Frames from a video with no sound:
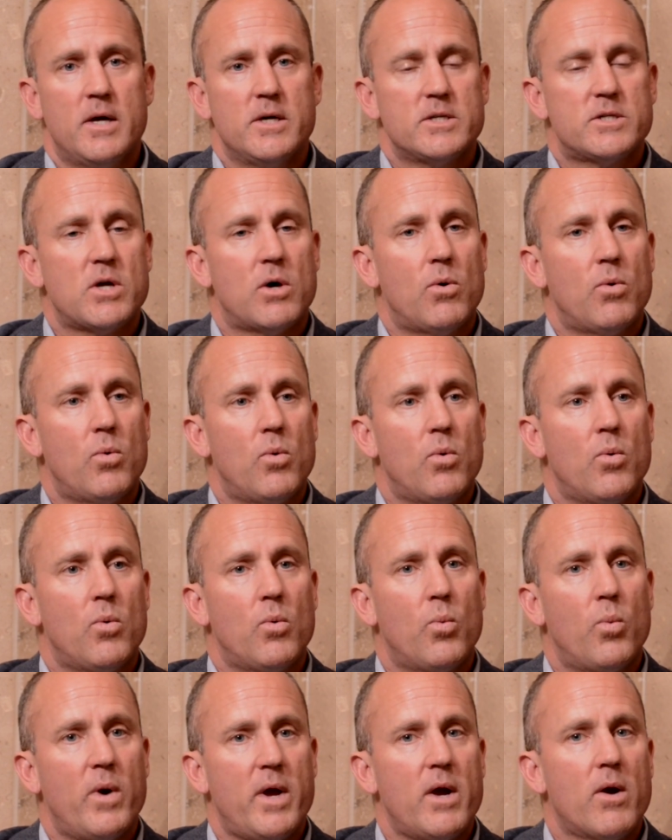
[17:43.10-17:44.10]
So
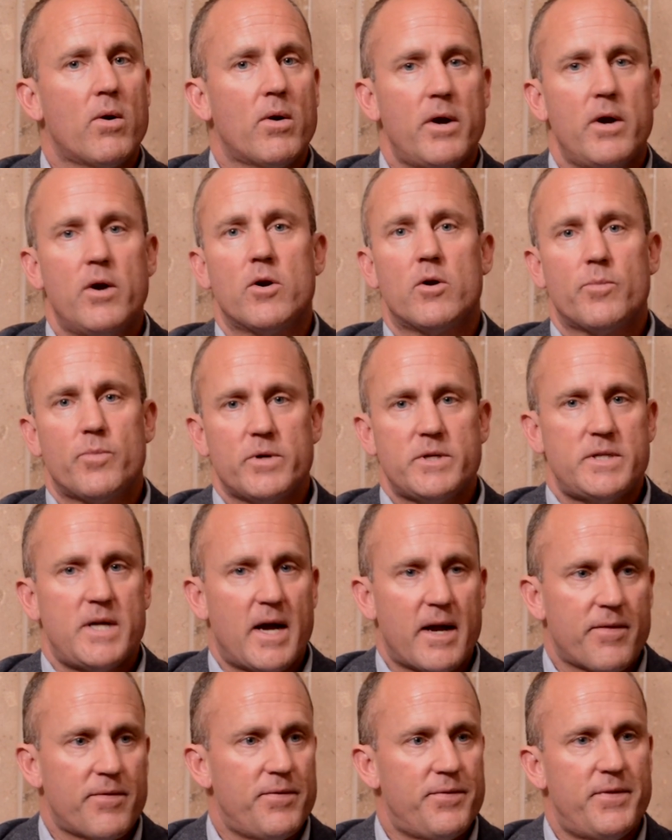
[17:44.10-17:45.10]
we are here to
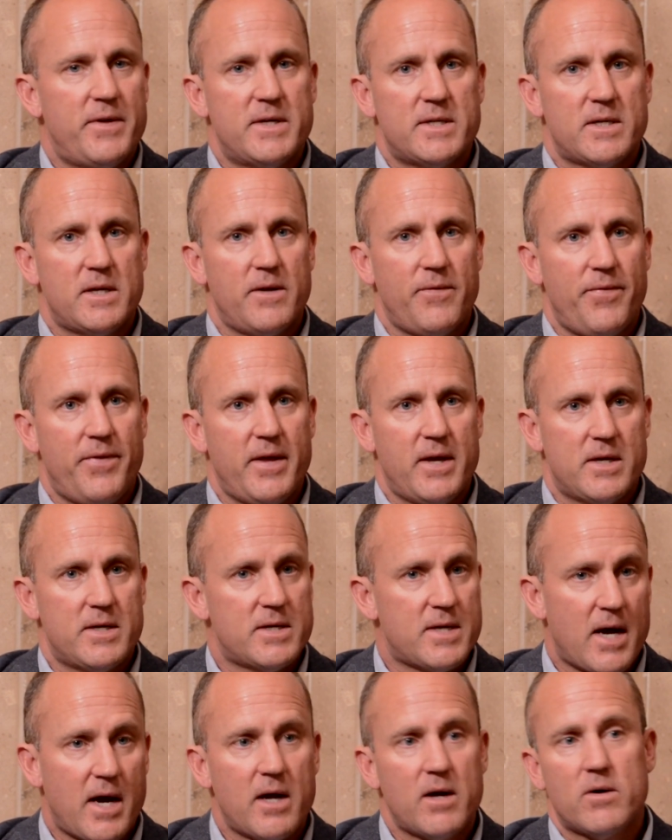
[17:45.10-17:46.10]
protect the
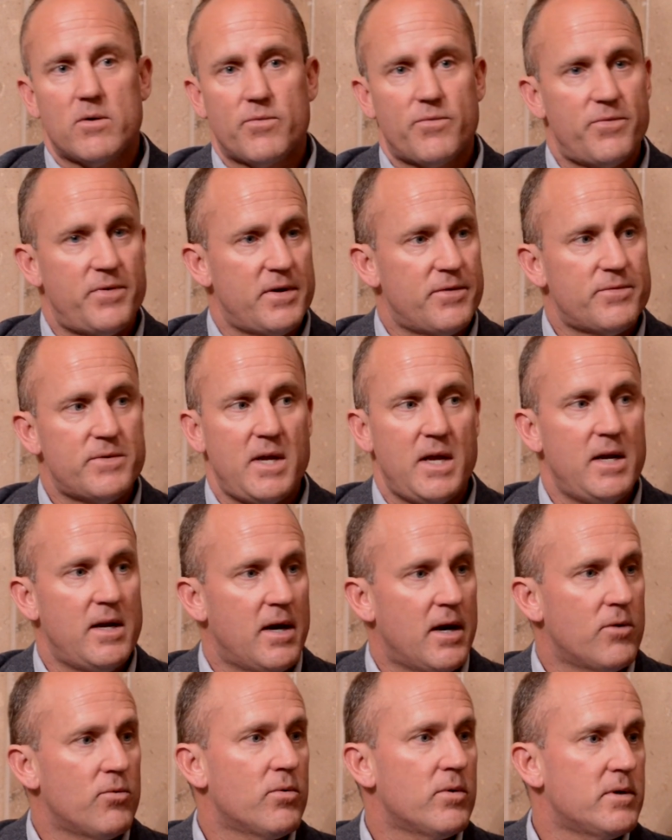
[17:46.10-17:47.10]
entire
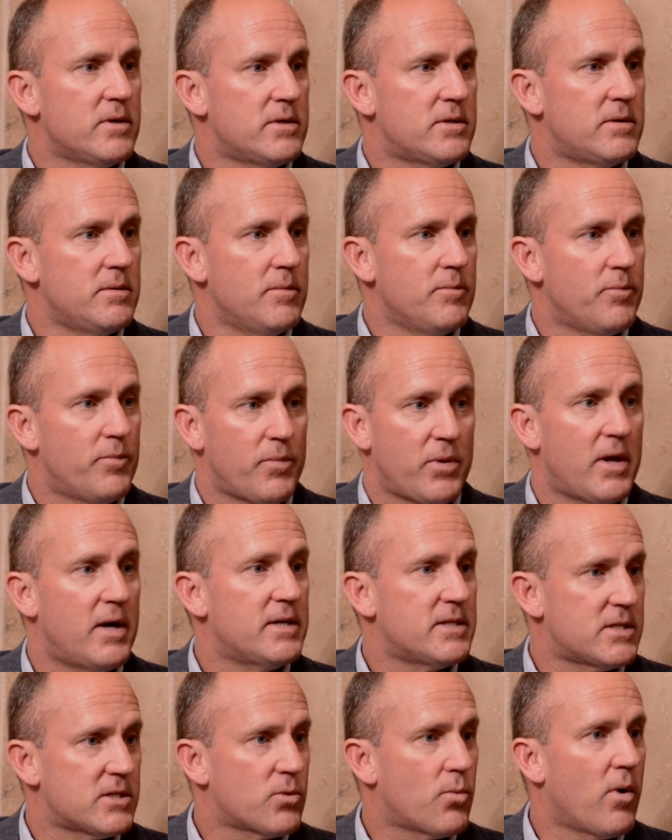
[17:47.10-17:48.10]
1,500
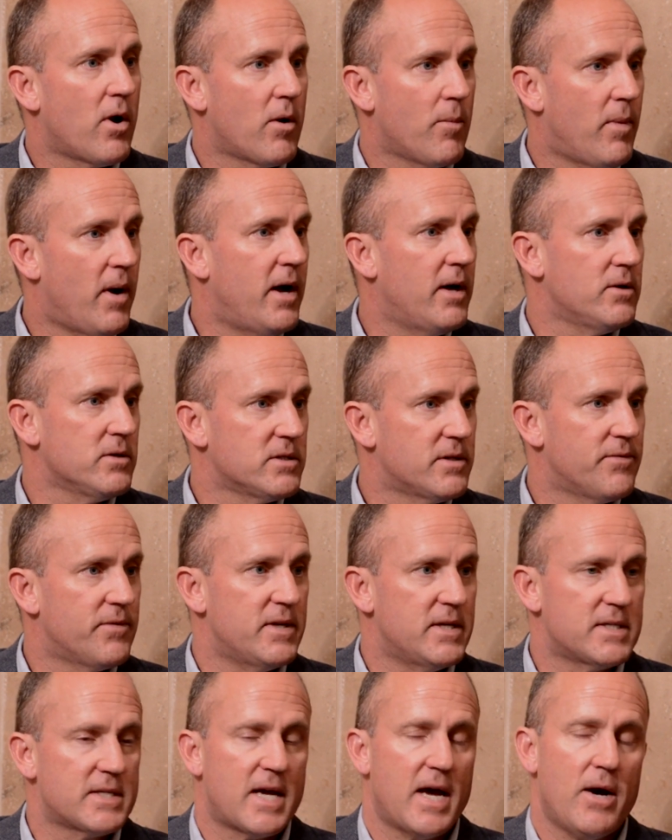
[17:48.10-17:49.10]
plus square miles of
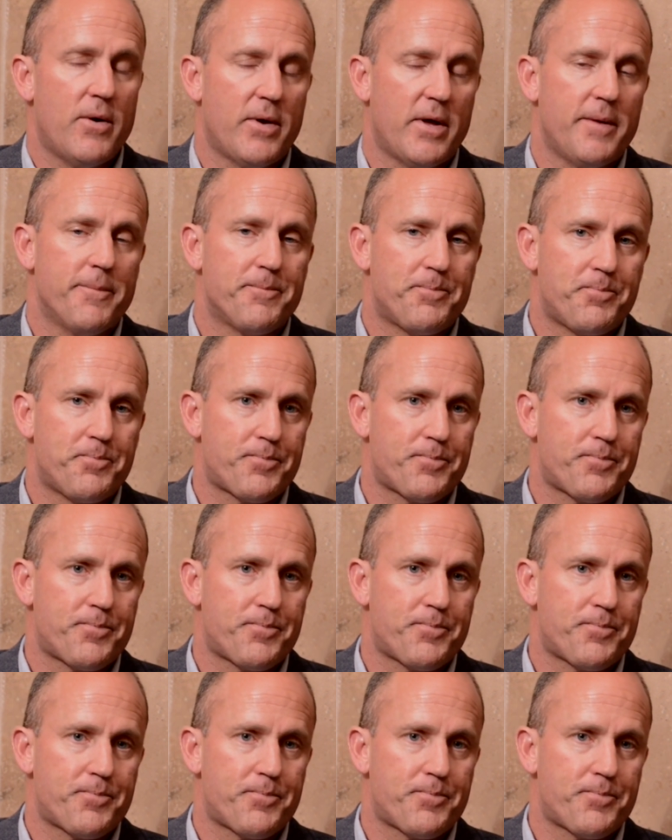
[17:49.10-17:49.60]
this county.